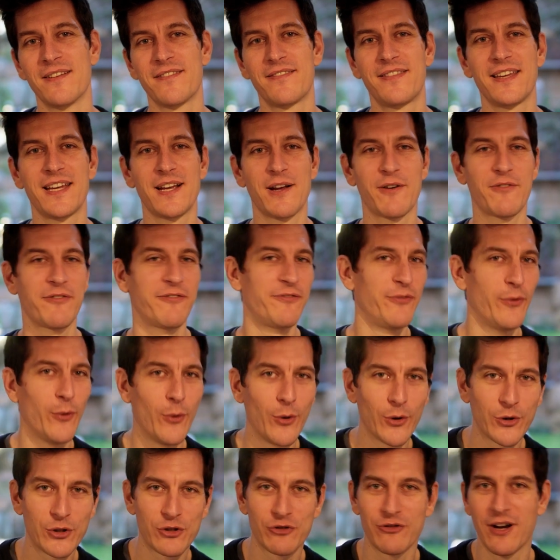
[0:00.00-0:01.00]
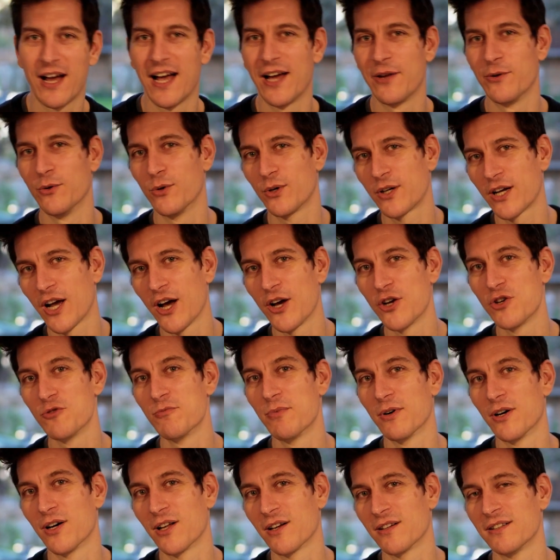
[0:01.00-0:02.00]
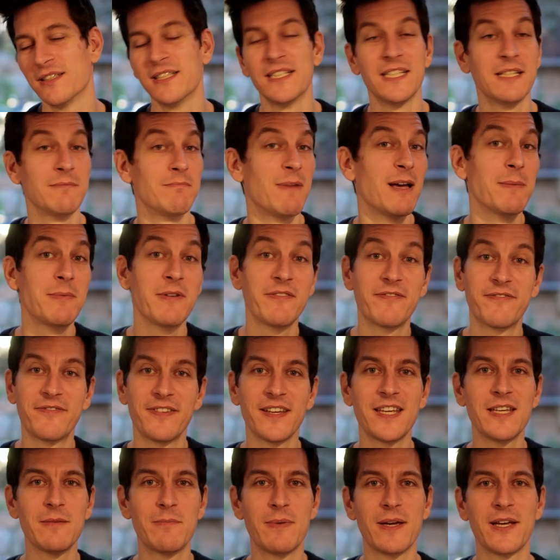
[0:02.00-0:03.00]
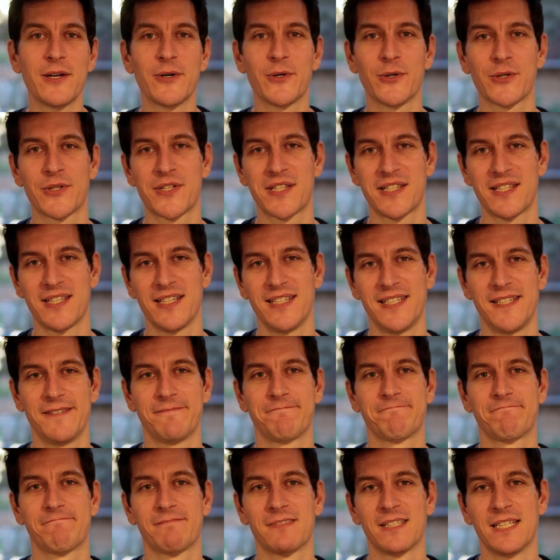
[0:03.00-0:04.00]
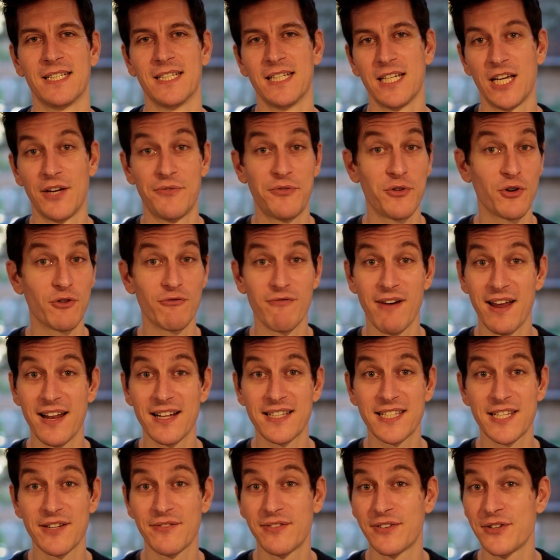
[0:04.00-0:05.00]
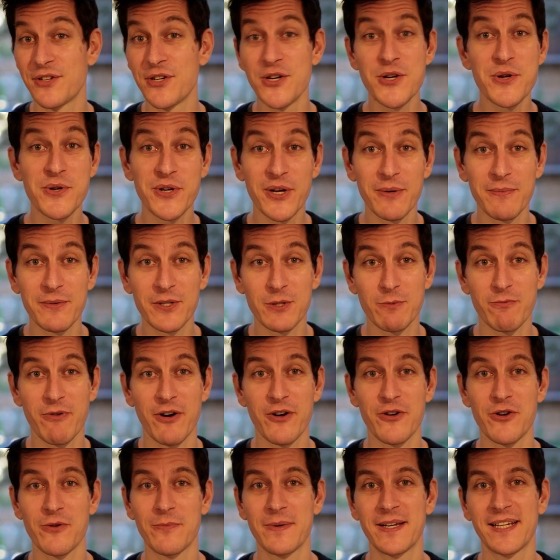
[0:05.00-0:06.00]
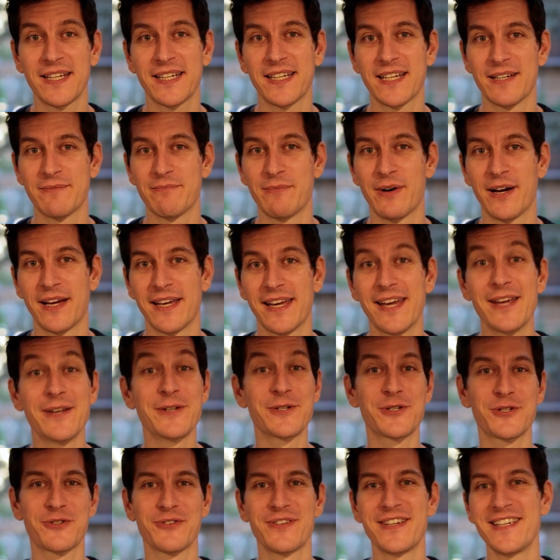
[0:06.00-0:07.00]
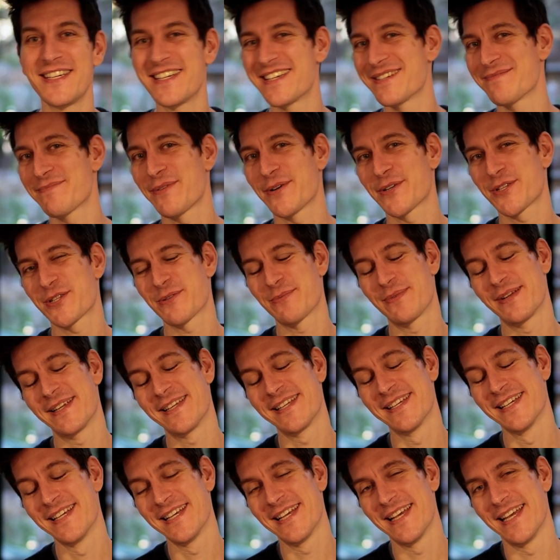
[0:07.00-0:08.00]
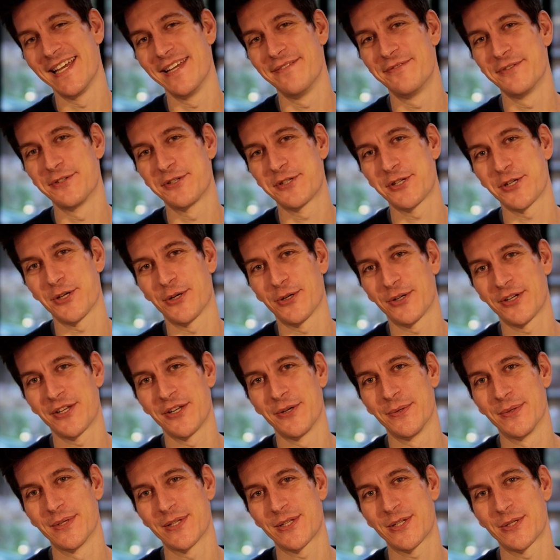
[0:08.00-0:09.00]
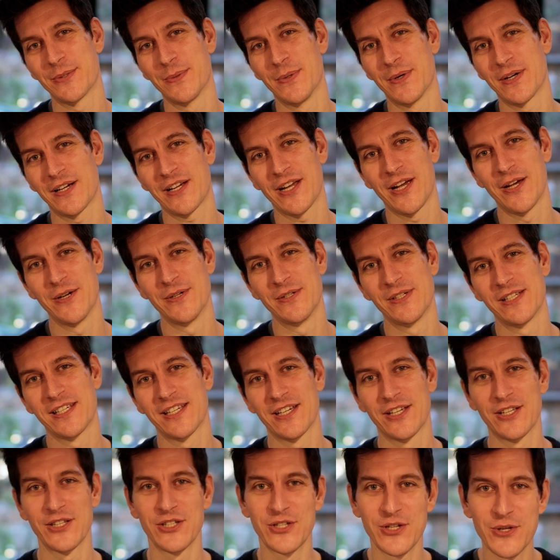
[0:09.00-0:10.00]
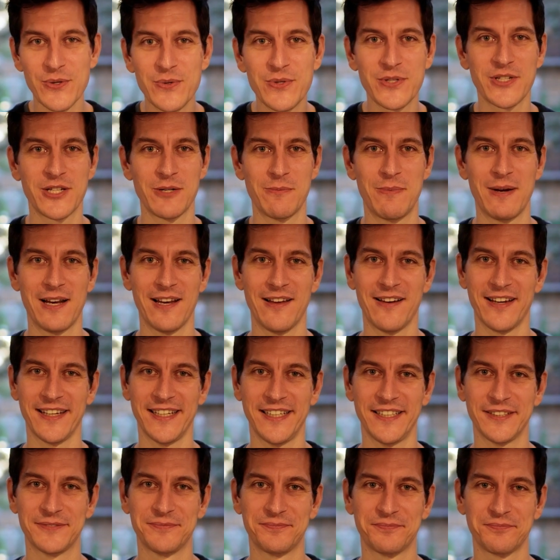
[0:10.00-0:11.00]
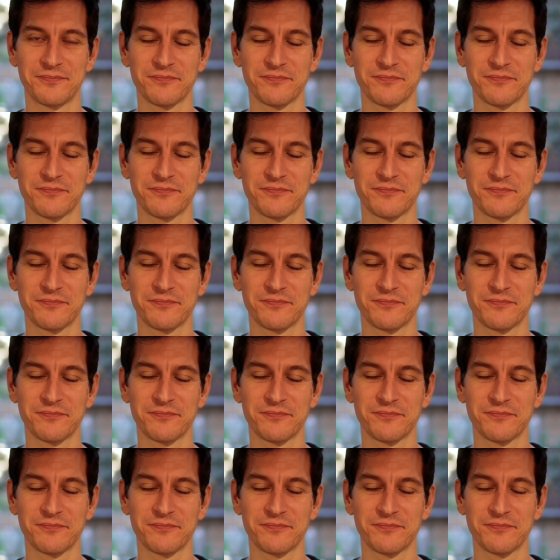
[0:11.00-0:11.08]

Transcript: Think Fortran or COBOL, maybe VB or C. If you're a relatively newcomer to programming, it might intrigue and possibly even shock you as to what coding used to be like.